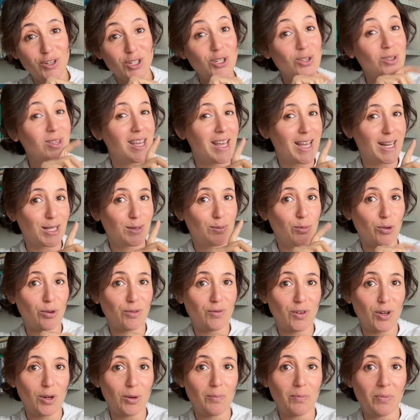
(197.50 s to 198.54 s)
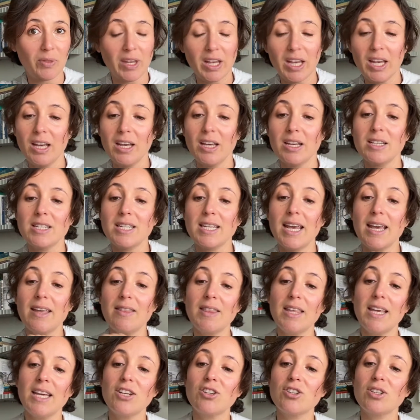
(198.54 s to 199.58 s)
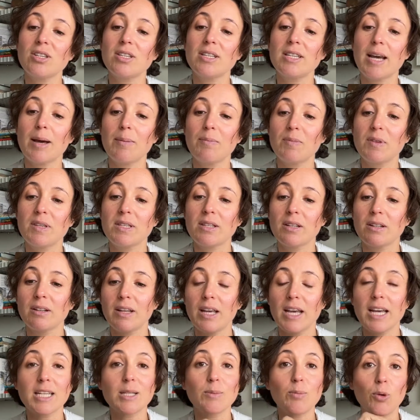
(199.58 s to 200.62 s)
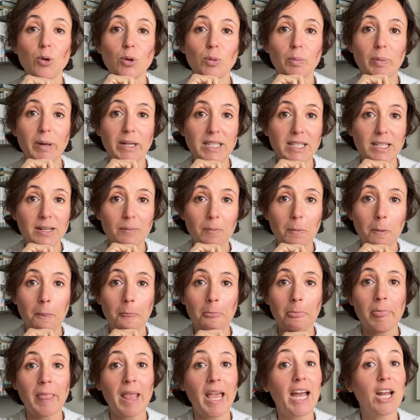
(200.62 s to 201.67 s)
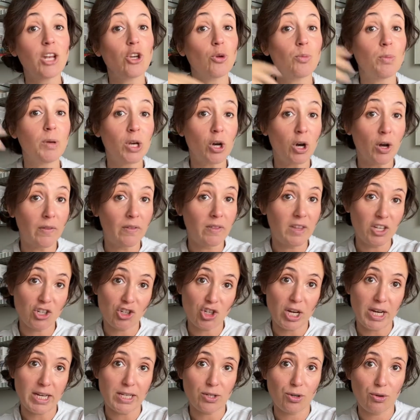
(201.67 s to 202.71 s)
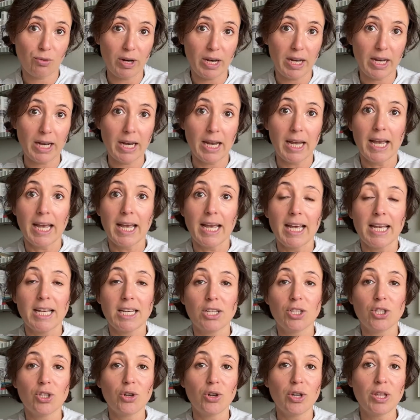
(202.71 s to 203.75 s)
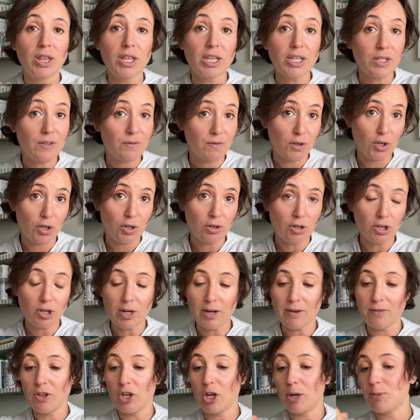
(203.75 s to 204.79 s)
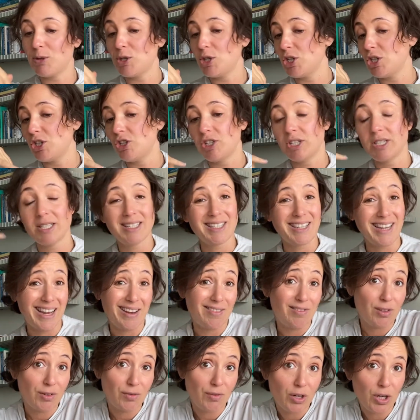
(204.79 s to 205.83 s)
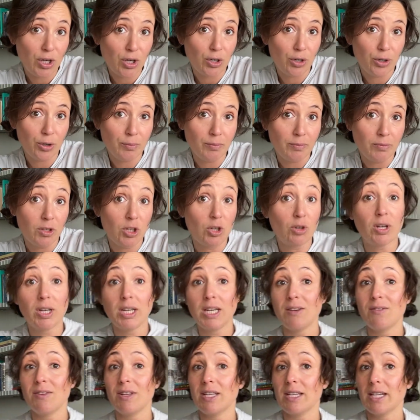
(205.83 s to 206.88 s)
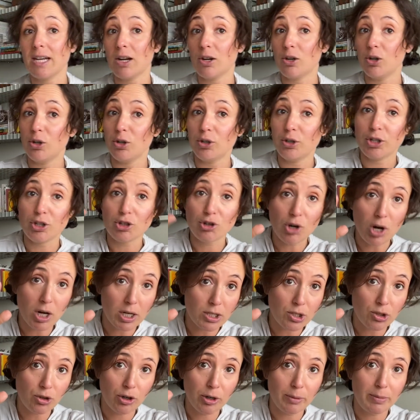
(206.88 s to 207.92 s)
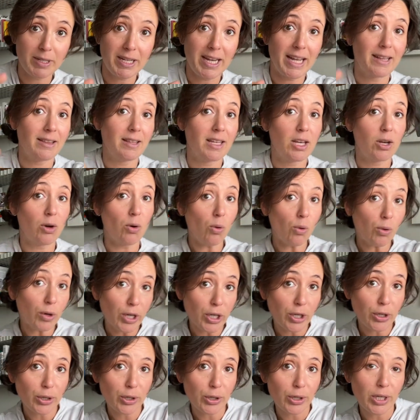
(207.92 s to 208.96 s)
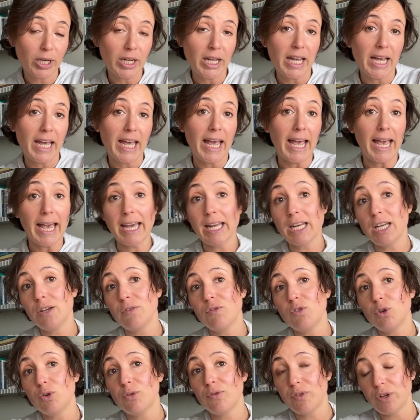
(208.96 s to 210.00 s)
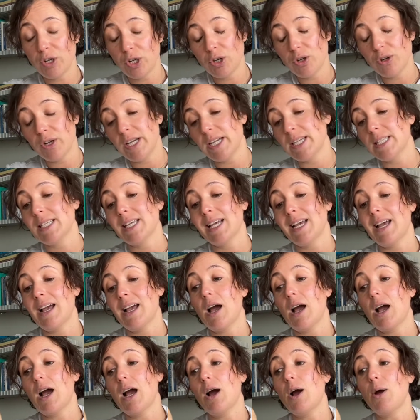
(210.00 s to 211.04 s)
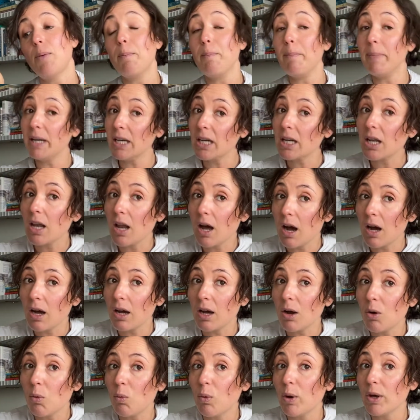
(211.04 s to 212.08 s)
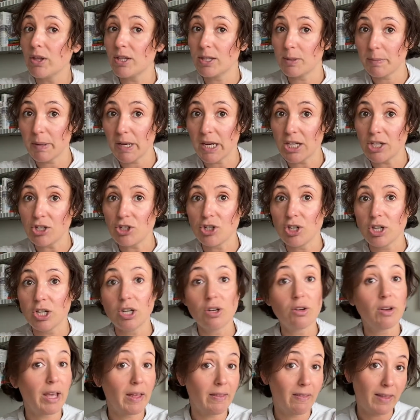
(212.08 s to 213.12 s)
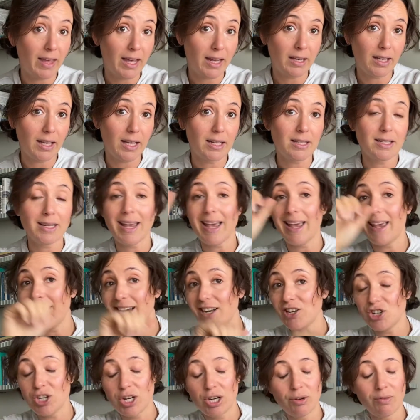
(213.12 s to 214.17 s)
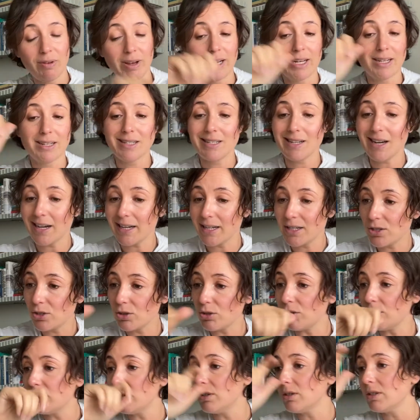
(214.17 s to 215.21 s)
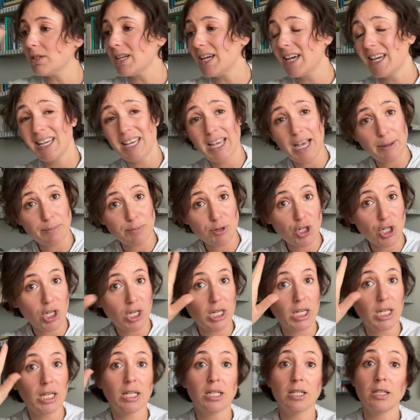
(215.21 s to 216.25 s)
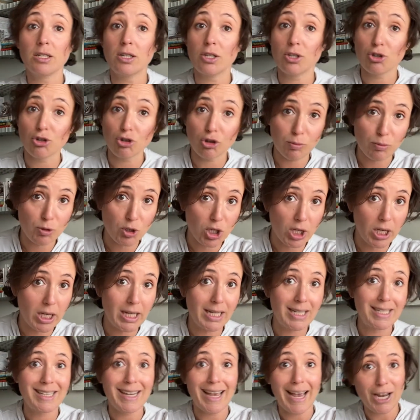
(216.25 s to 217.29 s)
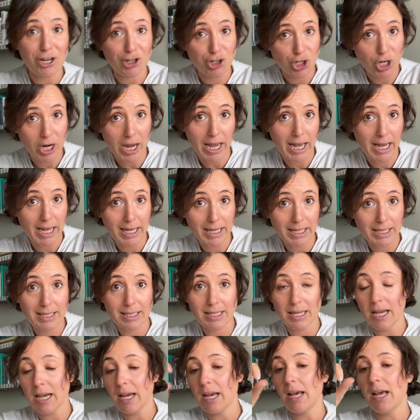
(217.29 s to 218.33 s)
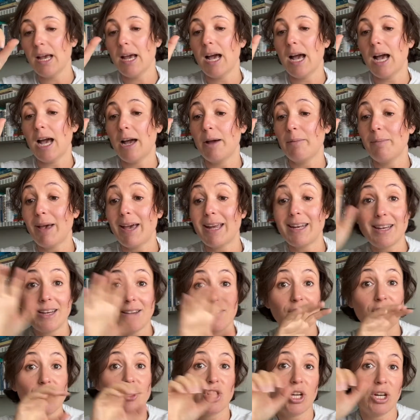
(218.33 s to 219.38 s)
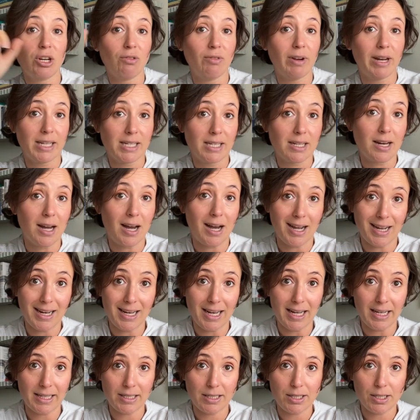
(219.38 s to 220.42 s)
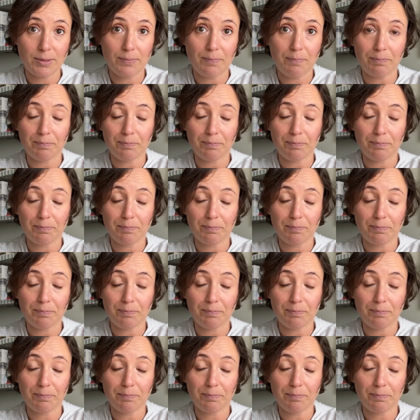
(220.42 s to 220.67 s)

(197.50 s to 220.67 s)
to the export view. To get there, just tap this little export button and you'll be on the share screen. So in this view, you have the option to just save the video. You can even download the transcript and the audio. And if your video is a minute long with speech, you can then get AI generated titles, captions, descriptions, hashtags, and even generated highlights.